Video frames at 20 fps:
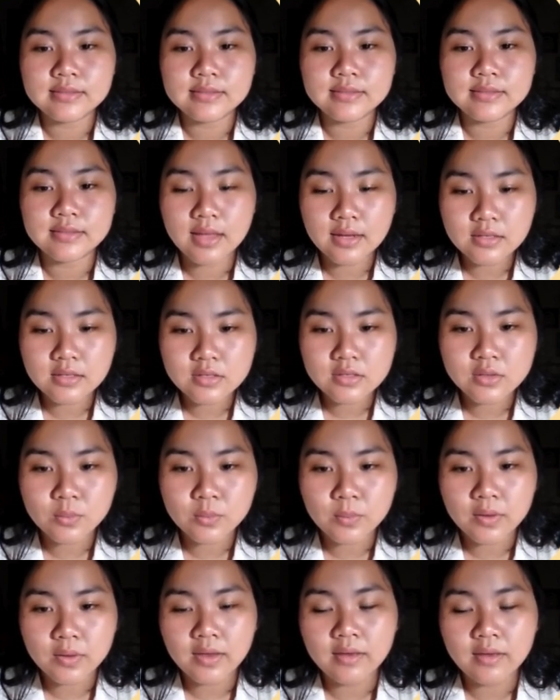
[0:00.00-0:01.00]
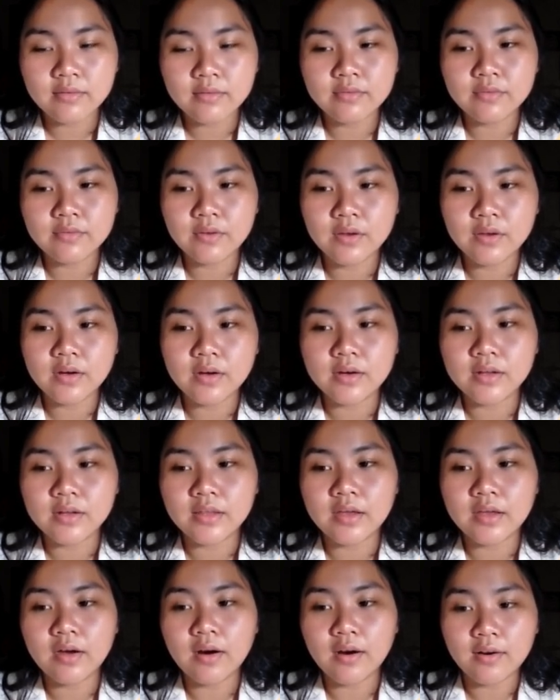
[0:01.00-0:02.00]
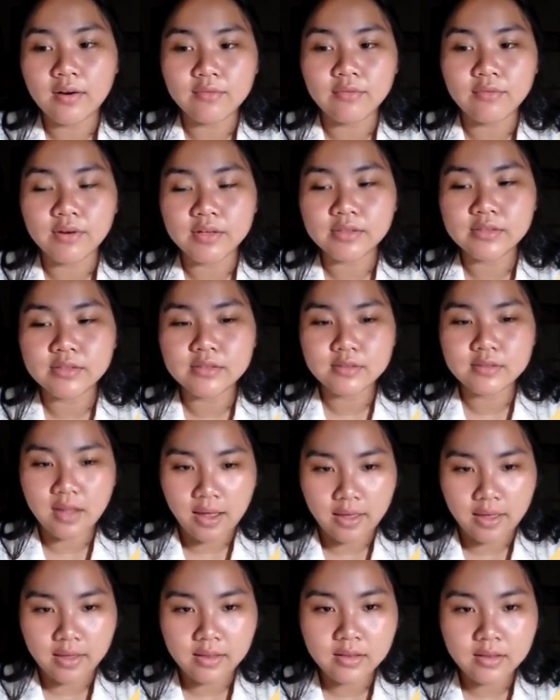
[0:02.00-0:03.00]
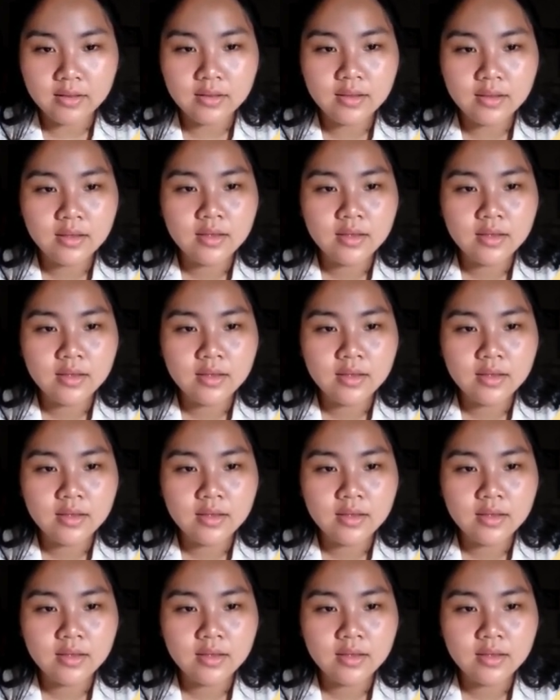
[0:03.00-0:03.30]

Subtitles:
Next, we have here the Harvard style.